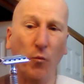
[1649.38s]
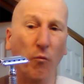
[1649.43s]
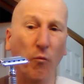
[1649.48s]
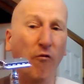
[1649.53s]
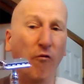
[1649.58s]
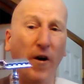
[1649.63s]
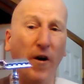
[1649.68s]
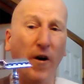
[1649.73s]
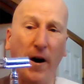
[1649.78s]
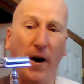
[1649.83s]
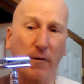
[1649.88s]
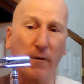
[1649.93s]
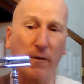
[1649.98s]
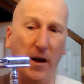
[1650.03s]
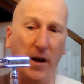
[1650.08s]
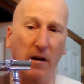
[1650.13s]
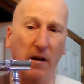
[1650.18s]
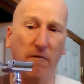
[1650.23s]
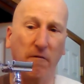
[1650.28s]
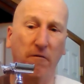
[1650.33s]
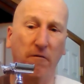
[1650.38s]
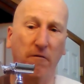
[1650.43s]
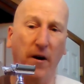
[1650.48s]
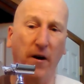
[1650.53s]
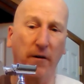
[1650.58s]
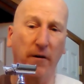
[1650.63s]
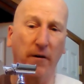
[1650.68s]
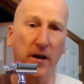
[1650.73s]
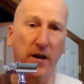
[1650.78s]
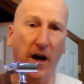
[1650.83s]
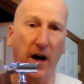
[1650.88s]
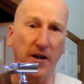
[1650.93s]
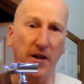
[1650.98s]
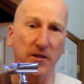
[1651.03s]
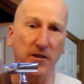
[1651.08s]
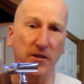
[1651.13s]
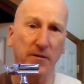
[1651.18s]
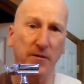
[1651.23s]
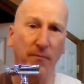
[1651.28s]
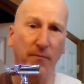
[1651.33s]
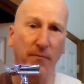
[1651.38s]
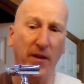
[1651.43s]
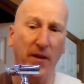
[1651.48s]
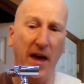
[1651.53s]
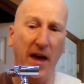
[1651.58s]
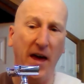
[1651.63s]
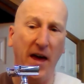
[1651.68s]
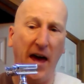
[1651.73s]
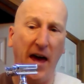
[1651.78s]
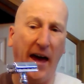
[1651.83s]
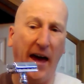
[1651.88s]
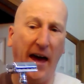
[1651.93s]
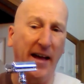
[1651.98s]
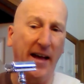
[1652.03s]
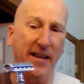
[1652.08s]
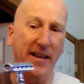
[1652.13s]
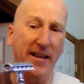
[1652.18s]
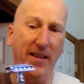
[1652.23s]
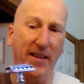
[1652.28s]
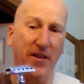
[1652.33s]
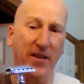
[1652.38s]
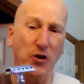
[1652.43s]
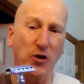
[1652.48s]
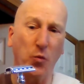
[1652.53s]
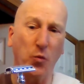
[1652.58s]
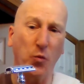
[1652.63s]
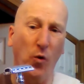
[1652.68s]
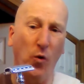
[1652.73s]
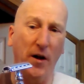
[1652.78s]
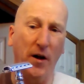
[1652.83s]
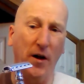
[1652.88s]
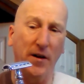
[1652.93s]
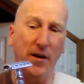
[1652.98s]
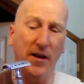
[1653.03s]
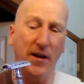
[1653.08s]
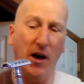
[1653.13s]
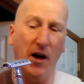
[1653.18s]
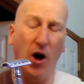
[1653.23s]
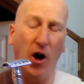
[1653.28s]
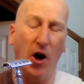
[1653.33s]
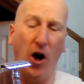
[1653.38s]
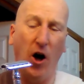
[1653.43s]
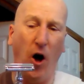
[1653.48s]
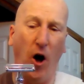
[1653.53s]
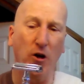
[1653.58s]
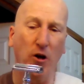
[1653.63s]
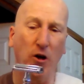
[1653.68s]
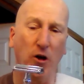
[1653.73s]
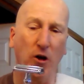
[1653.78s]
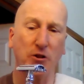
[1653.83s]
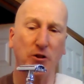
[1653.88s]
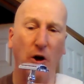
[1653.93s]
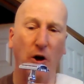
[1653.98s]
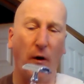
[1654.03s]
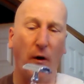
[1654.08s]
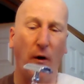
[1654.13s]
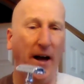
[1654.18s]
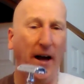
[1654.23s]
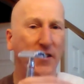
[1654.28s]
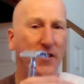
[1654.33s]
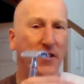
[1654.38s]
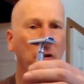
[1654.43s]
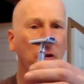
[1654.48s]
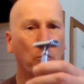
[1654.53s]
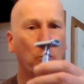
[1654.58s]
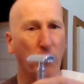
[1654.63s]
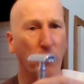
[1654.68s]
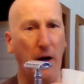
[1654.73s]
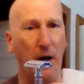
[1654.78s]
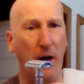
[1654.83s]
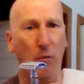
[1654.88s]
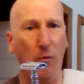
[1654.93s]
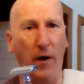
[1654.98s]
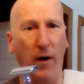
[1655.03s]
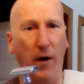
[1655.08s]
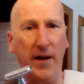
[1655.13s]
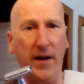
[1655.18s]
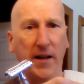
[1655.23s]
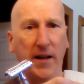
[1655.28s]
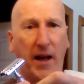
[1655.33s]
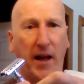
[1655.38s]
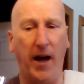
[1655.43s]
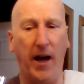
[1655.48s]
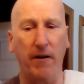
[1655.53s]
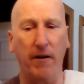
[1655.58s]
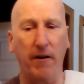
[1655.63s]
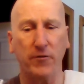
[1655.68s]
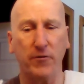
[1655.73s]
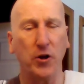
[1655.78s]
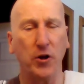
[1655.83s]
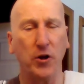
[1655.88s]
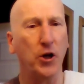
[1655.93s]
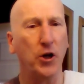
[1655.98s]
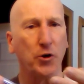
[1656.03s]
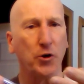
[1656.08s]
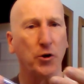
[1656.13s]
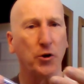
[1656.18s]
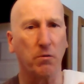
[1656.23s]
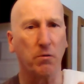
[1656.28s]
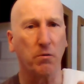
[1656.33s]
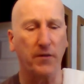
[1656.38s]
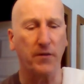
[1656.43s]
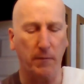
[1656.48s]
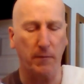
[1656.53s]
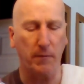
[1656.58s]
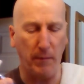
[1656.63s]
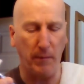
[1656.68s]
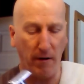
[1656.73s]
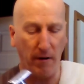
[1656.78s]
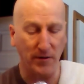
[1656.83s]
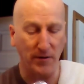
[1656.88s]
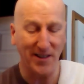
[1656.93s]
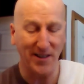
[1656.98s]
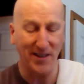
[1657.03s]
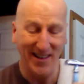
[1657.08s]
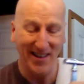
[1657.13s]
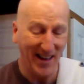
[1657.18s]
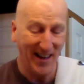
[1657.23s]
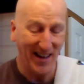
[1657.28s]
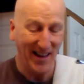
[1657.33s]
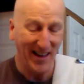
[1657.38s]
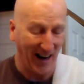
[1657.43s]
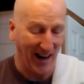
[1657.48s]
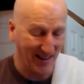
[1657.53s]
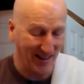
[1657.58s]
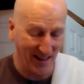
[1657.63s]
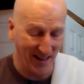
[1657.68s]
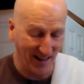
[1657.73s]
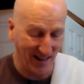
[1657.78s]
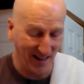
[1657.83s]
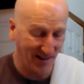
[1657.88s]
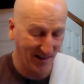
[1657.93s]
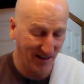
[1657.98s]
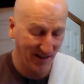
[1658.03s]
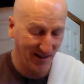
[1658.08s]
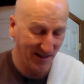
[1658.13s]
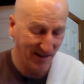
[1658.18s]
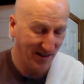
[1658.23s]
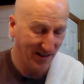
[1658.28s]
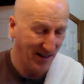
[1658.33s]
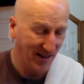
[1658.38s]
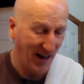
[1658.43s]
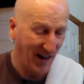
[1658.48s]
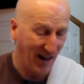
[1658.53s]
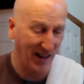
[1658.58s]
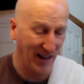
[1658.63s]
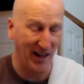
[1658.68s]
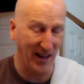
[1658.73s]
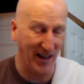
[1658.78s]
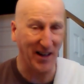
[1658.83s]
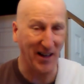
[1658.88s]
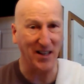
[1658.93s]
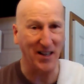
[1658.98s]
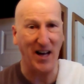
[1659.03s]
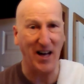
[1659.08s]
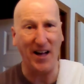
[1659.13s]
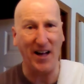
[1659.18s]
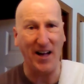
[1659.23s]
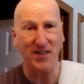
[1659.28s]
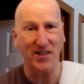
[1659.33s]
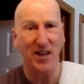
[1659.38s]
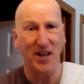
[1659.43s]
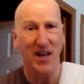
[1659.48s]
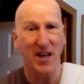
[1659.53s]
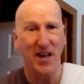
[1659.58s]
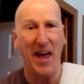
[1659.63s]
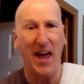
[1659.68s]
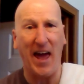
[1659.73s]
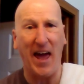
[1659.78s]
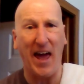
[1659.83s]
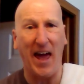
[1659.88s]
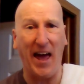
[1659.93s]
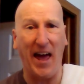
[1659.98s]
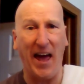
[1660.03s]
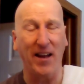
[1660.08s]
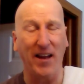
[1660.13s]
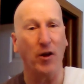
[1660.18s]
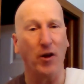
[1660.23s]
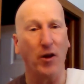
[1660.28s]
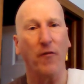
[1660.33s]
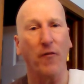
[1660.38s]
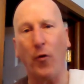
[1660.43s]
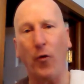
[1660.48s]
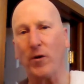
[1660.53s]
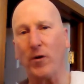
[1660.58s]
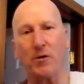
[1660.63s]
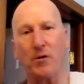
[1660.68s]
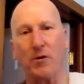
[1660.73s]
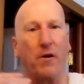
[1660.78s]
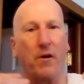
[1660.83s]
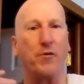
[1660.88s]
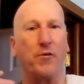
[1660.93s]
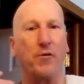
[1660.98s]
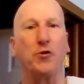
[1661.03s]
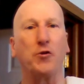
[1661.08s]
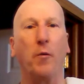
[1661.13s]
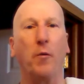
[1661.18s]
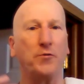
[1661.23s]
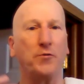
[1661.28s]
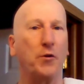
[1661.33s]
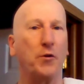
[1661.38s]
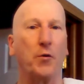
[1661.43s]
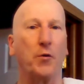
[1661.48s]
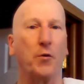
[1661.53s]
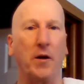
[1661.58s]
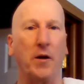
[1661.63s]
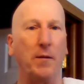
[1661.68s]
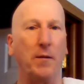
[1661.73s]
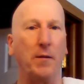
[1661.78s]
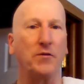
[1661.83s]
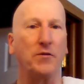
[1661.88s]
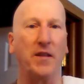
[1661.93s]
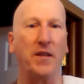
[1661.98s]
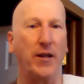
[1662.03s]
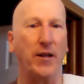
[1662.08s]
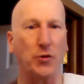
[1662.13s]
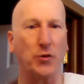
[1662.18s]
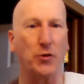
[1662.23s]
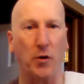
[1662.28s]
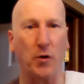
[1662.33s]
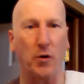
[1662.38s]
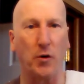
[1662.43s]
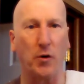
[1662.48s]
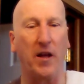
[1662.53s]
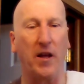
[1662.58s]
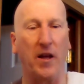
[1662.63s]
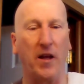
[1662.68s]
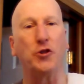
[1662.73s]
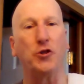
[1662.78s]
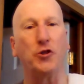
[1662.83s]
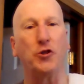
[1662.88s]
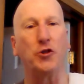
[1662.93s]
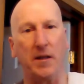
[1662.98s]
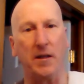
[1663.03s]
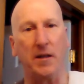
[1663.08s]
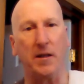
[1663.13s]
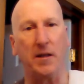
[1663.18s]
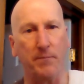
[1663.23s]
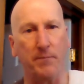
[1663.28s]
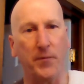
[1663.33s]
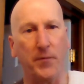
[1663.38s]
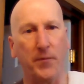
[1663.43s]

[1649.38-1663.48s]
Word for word: Very, very nice. And this one also has great weight and heft, terrific balance. I like it. I like it a lot. And of course there are other soaps and creams and that sort of thing that you can